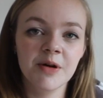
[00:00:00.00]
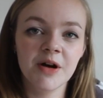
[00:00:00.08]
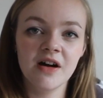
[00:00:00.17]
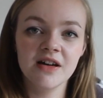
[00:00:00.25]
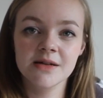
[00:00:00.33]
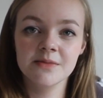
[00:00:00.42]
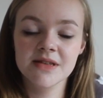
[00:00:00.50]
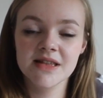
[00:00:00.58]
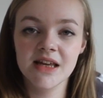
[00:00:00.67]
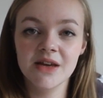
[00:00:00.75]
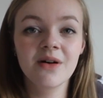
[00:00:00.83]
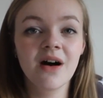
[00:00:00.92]
items
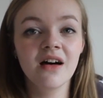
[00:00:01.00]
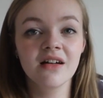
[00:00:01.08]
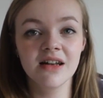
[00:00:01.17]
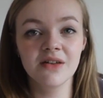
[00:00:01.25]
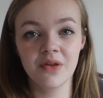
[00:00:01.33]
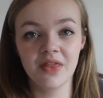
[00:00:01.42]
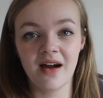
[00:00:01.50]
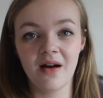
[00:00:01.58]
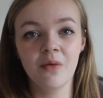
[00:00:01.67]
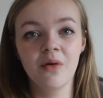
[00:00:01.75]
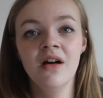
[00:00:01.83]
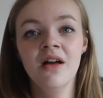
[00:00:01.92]
that you can't live
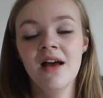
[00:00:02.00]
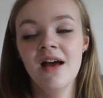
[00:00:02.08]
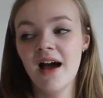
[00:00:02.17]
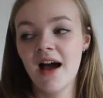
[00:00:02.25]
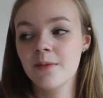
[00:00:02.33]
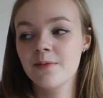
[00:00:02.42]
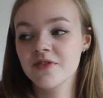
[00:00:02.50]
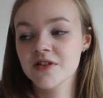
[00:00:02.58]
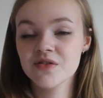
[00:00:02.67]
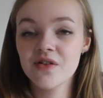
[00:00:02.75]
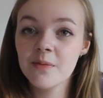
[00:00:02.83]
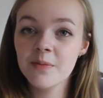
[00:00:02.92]
without? For
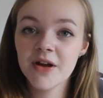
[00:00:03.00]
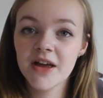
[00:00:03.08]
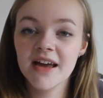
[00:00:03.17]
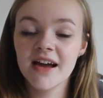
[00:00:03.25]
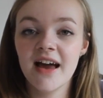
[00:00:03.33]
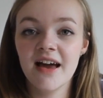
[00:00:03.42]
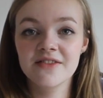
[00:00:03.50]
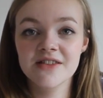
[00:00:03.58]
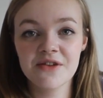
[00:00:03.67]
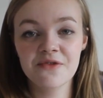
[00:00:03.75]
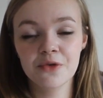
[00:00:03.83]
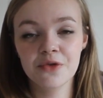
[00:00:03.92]
scrapbooking, I have
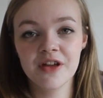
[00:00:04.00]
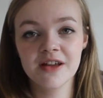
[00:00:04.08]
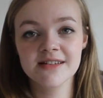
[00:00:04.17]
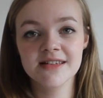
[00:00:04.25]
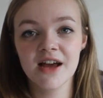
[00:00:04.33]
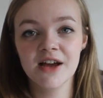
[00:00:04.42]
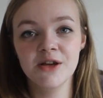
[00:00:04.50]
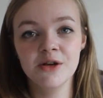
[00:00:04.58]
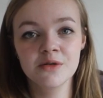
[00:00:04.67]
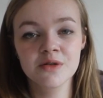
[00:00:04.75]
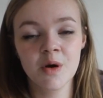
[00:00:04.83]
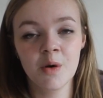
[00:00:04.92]
several things that I
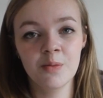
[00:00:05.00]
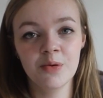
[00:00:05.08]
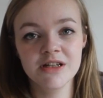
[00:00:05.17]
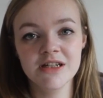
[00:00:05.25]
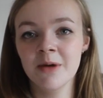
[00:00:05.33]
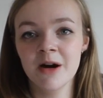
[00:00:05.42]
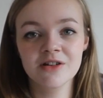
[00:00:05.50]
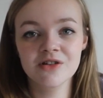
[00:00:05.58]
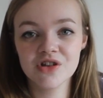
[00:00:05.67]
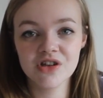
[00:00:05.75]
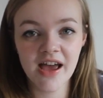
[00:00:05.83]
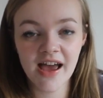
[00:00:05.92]
use on pretty
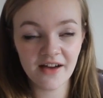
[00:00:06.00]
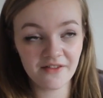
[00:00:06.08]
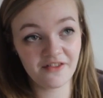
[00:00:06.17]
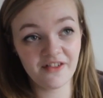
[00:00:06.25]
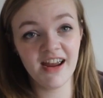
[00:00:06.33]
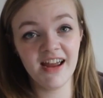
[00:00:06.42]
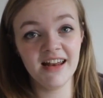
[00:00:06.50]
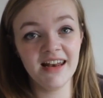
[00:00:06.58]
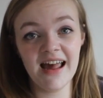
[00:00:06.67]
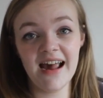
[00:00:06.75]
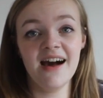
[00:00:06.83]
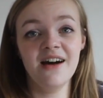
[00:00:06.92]
much every
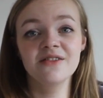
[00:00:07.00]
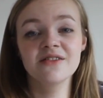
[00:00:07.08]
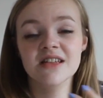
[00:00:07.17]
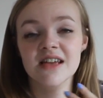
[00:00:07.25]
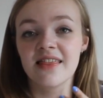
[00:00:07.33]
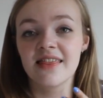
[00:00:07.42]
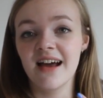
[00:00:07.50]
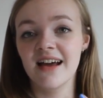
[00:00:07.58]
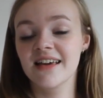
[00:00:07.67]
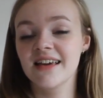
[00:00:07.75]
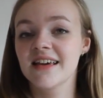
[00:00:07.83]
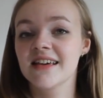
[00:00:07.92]
layout, and
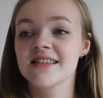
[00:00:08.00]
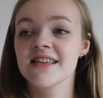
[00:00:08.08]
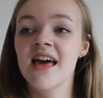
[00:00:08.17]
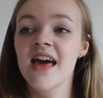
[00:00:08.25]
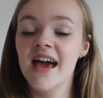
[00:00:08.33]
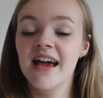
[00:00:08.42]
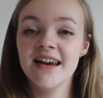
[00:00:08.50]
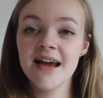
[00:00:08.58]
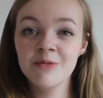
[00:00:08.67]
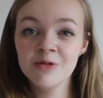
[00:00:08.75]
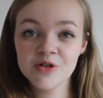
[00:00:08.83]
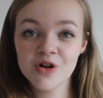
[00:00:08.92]
that is
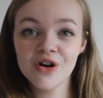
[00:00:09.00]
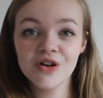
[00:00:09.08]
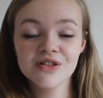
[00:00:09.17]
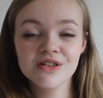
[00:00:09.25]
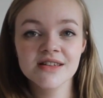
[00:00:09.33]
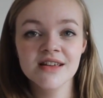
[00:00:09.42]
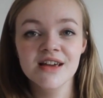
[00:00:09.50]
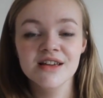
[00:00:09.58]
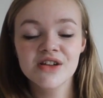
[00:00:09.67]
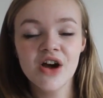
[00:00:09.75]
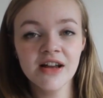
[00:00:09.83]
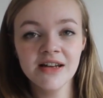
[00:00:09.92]
enamel dots,
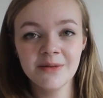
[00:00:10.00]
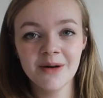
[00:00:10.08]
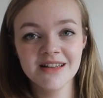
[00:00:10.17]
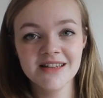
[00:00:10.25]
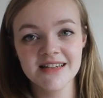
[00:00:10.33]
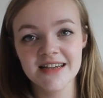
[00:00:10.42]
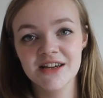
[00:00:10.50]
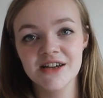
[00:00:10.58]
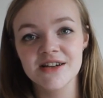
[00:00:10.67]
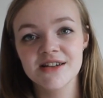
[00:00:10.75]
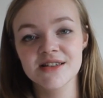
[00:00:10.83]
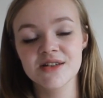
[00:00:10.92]
tiny word
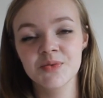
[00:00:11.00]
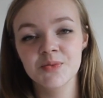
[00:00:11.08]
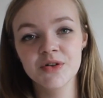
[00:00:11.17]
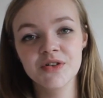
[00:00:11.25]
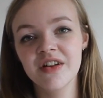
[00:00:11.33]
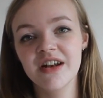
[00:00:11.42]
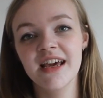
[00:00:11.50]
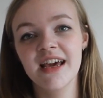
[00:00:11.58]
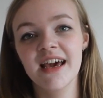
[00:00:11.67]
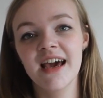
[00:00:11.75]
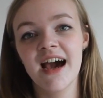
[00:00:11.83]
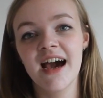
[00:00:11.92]
stickers, wood
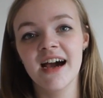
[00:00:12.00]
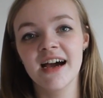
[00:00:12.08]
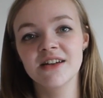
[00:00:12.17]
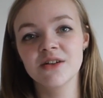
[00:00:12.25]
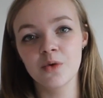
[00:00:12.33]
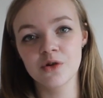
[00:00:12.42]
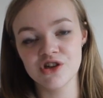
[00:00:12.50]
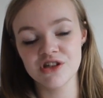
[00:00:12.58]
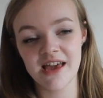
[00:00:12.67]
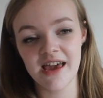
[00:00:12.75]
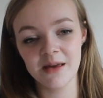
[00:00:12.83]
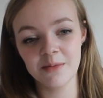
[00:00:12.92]
veneer, and washi
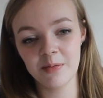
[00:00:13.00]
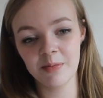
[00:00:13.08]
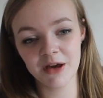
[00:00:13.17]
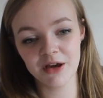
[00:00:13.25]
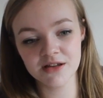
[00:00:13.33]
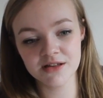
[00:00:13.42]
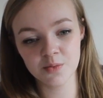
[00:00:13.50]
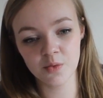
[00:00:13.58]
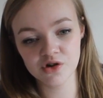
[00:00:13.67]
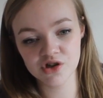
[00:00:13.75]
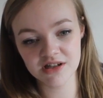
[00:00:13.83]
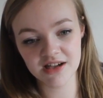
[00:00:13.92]
tape, because
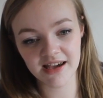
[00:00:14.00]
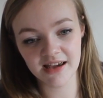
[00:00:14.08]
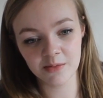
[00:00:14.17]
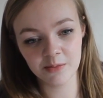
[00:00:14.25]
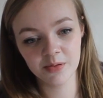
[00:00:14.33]
washi tape